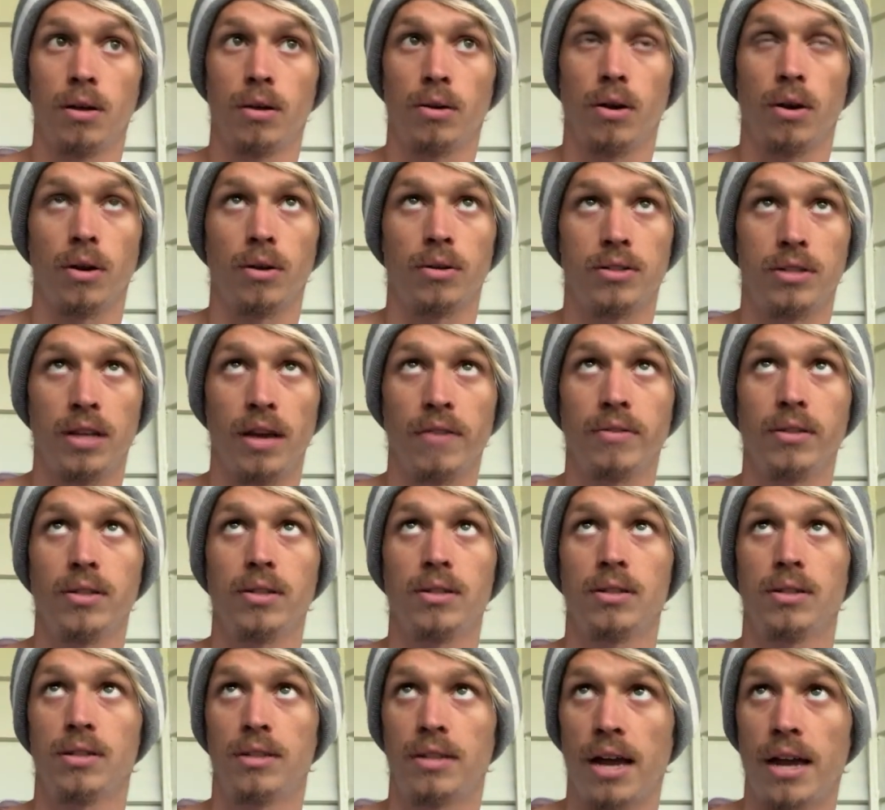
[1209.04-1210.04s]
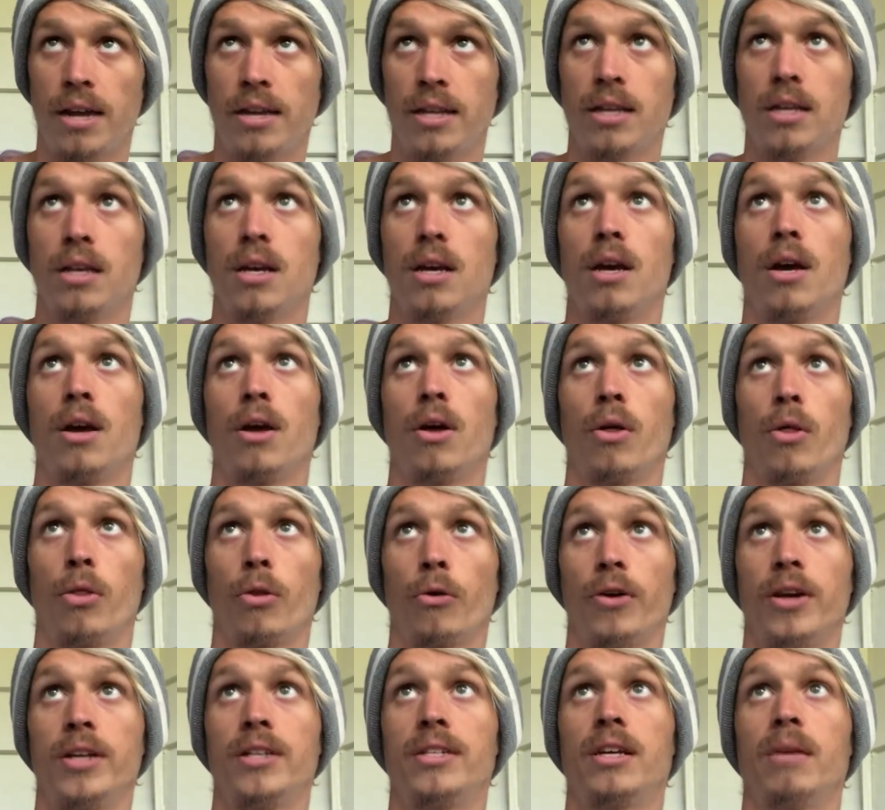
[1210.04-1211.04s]
7 steady,
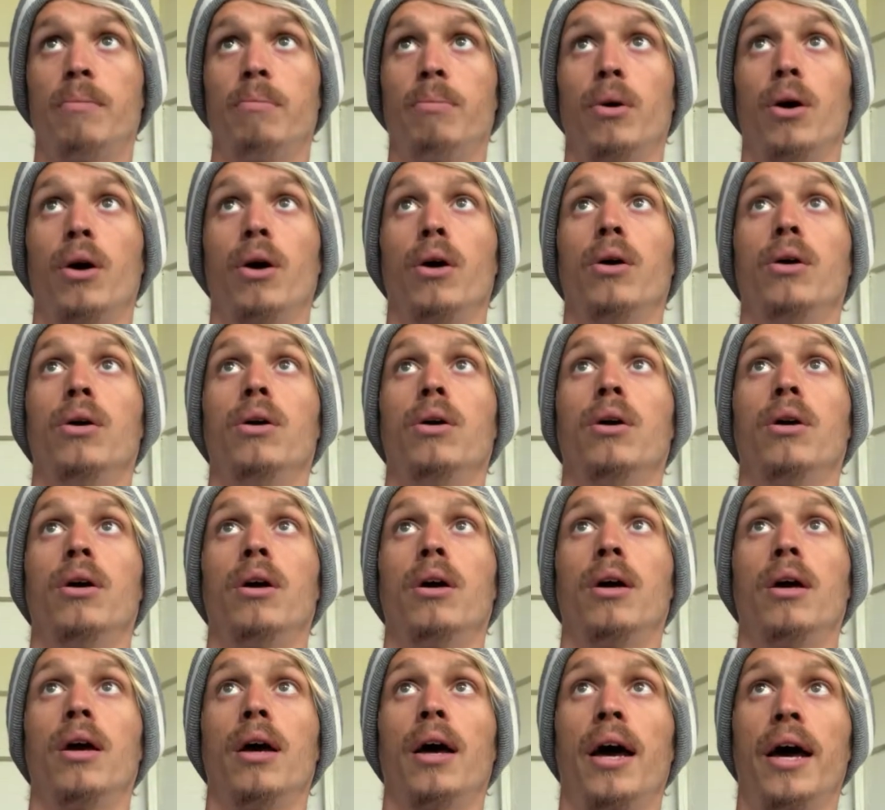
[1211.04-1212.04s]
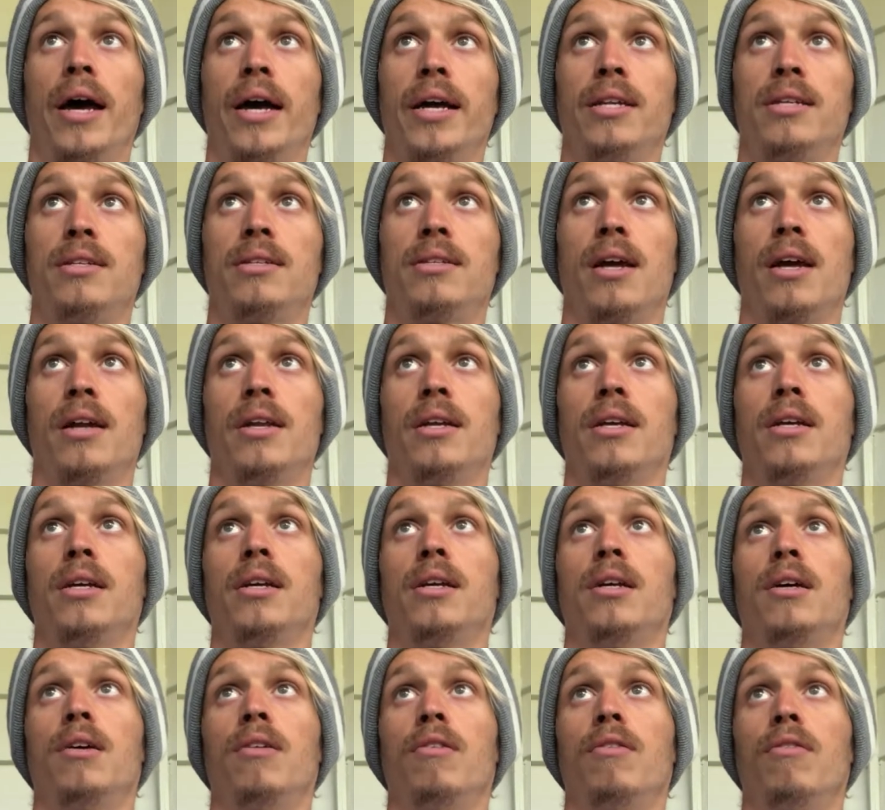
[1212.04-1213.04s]
3 tempo,
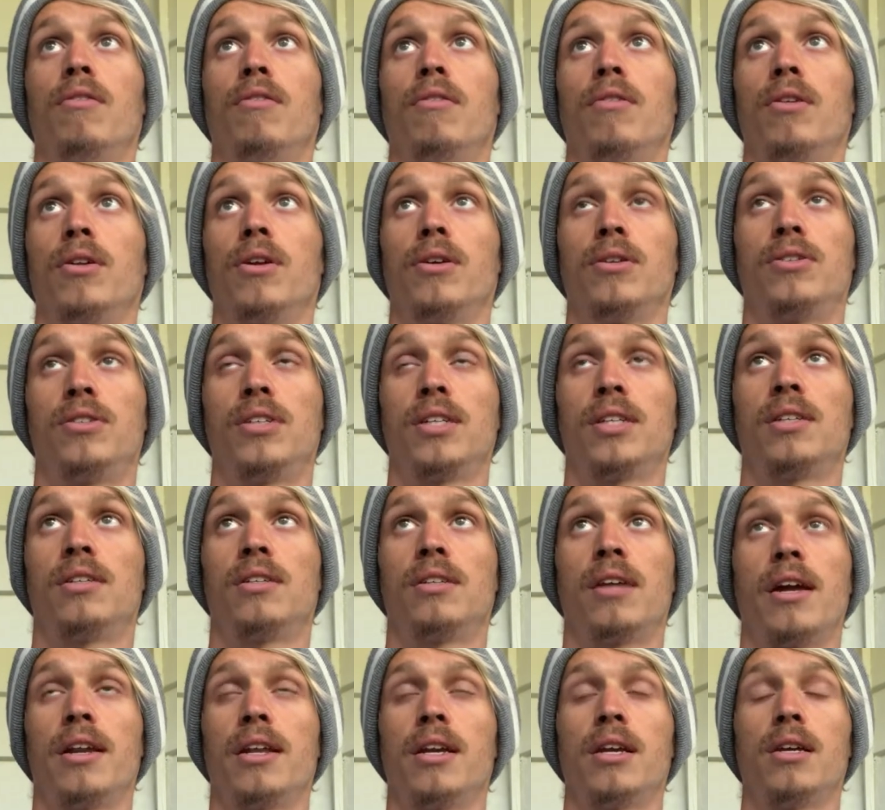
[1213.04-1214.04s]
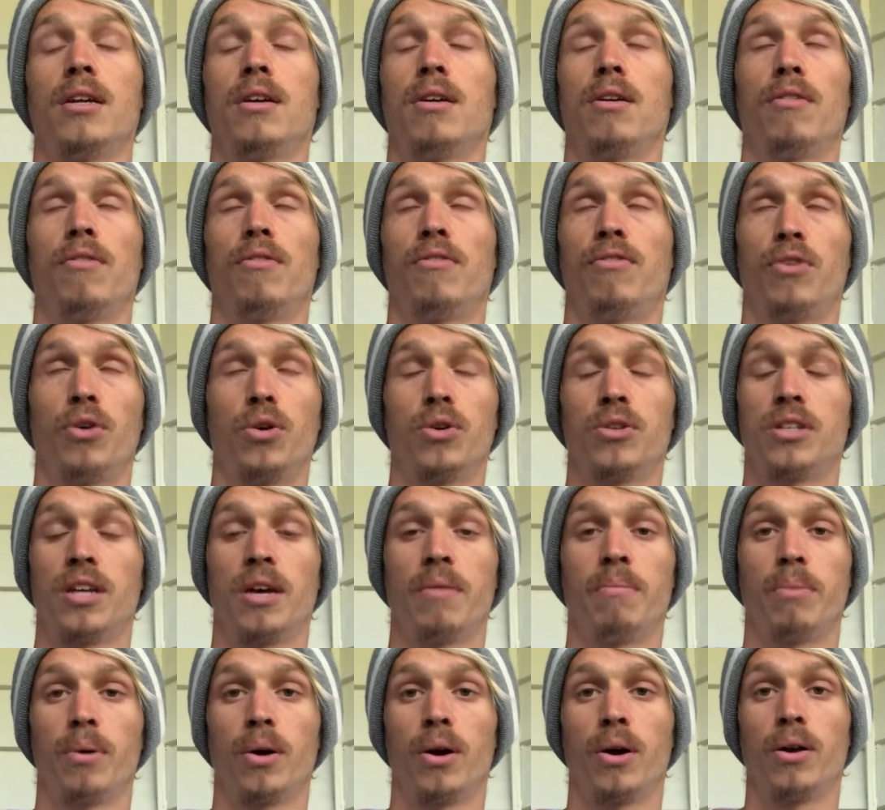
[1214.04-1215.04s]
6 steady, 4
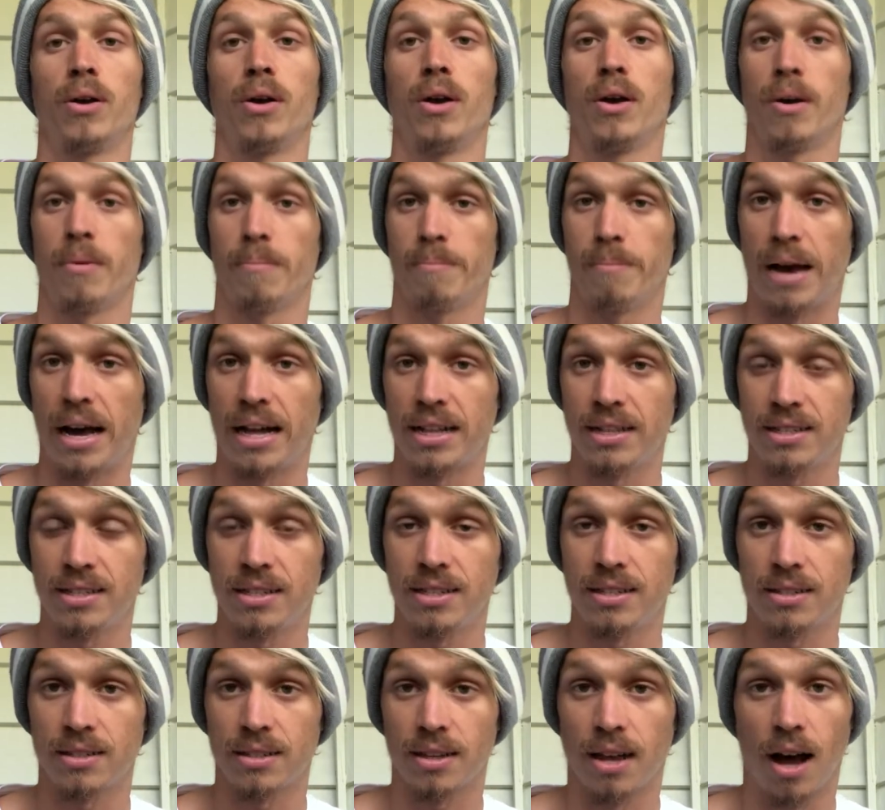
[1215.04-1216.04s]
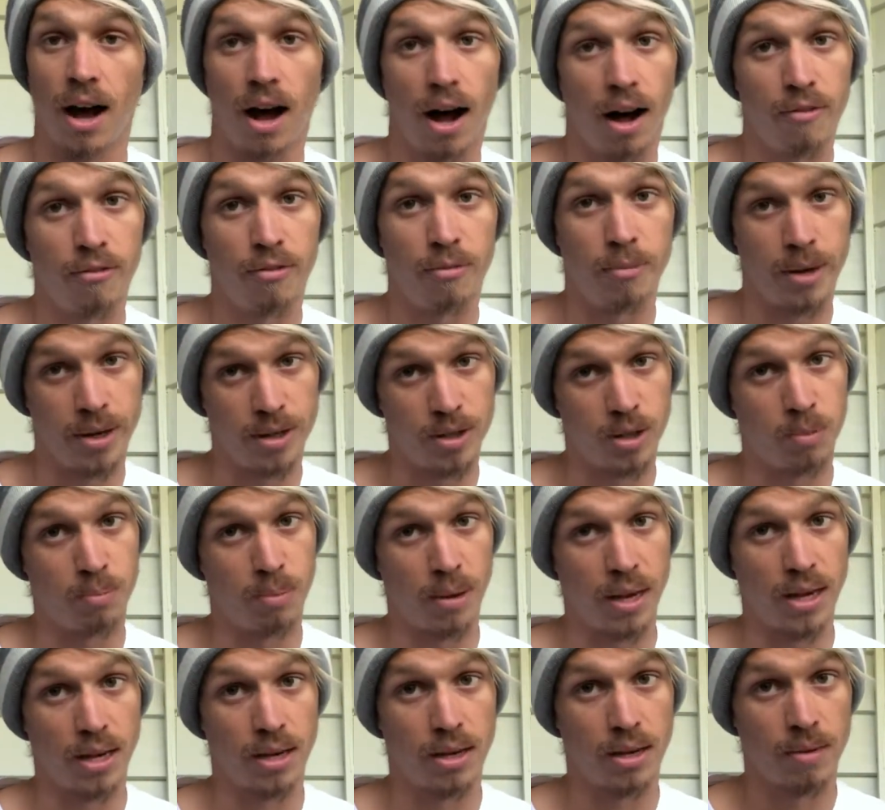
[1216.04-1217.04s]
tempo. Maths is hard for me to
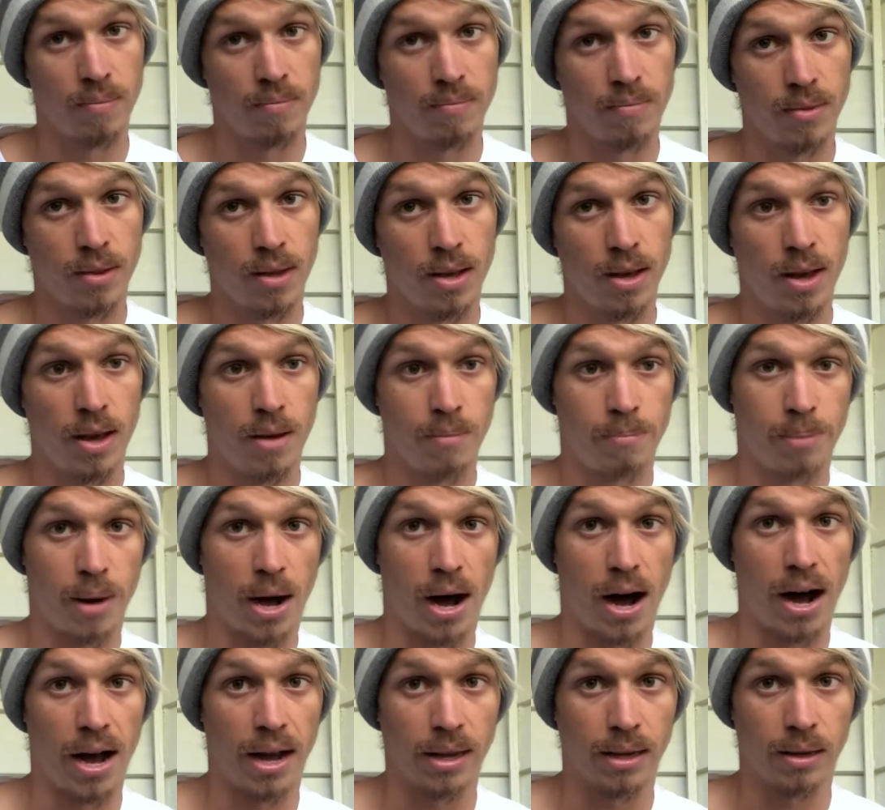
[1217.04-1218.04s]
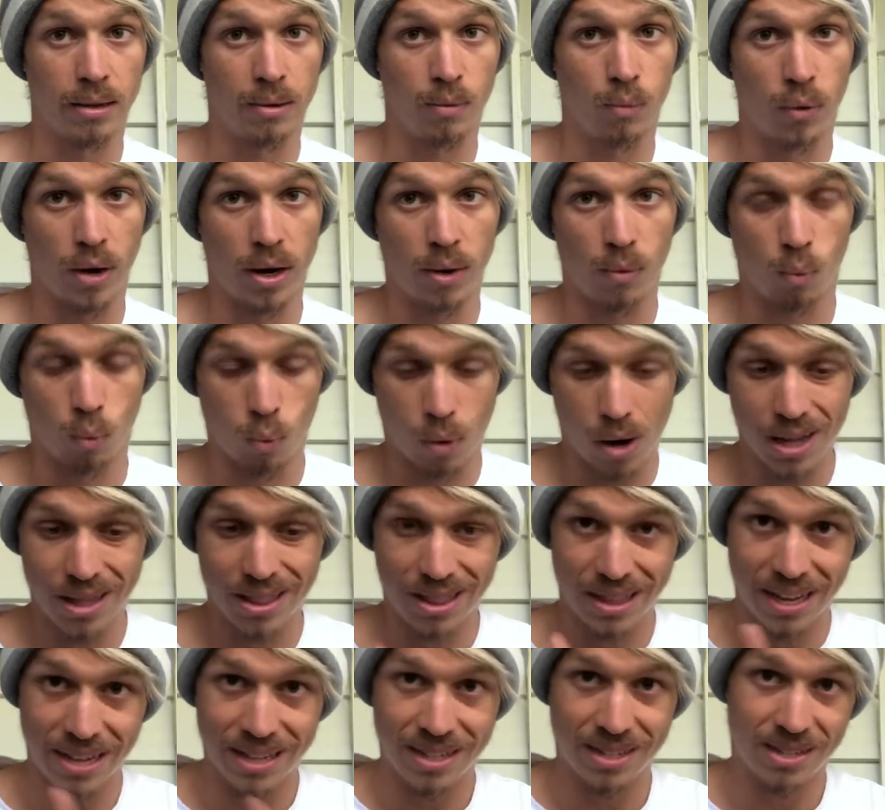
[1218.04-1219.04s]
speak, but I went 1
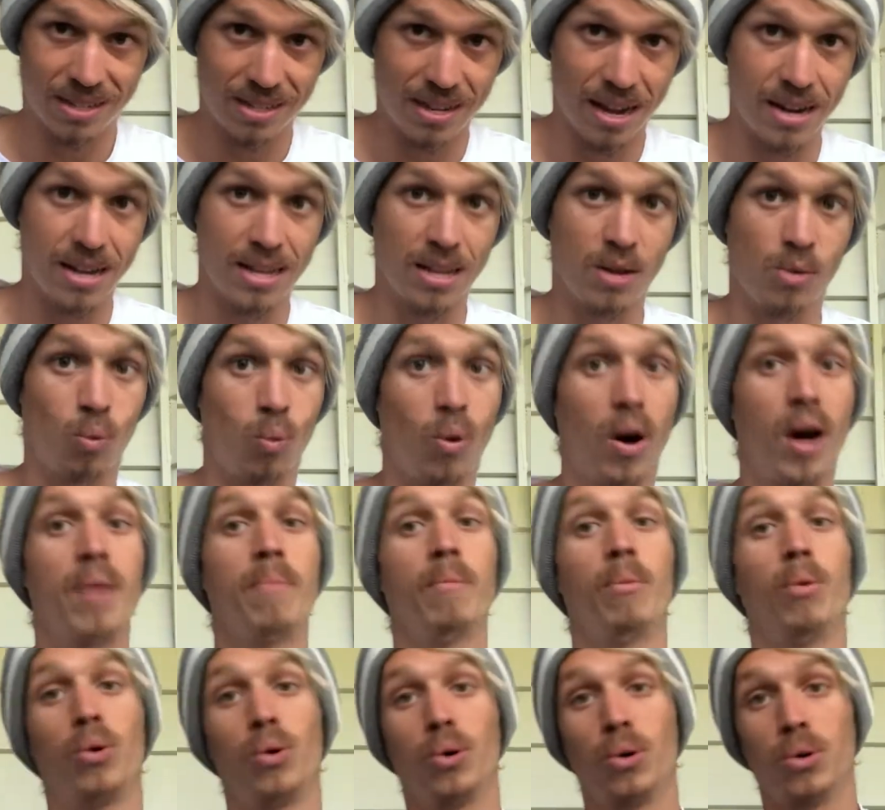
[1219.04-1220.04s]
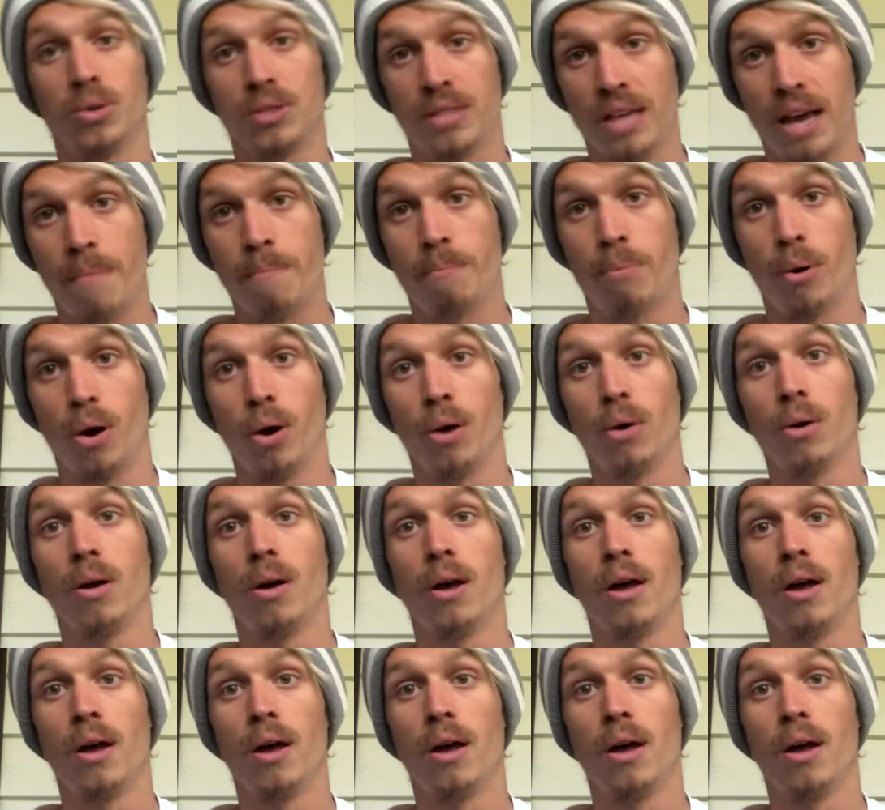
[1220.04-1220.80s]
less steady, 1 more tempo